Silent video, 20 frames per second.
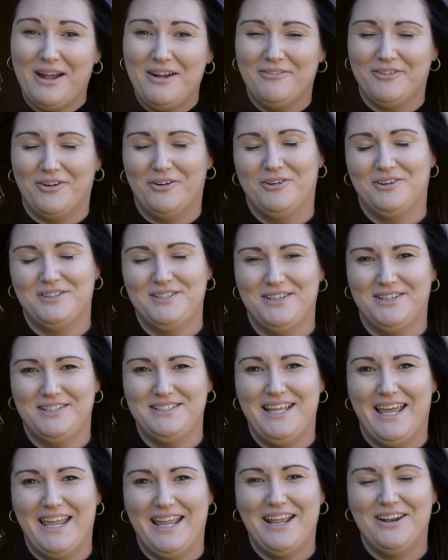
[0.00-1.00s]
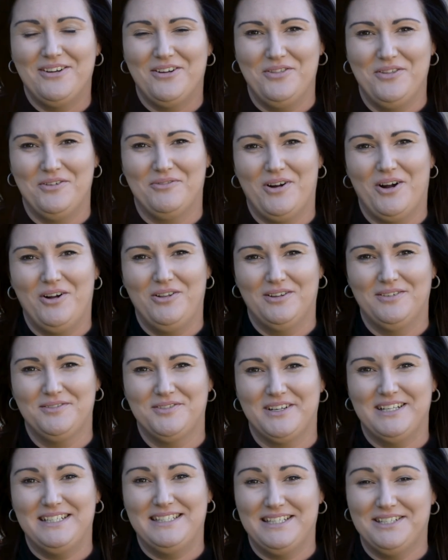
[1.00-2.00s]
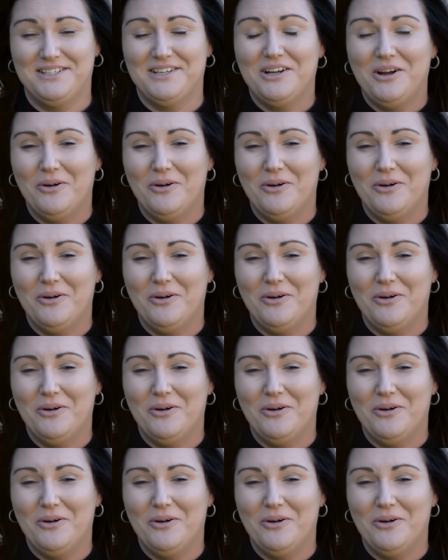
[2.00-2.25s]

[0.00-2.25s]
I've also taken on the role of transition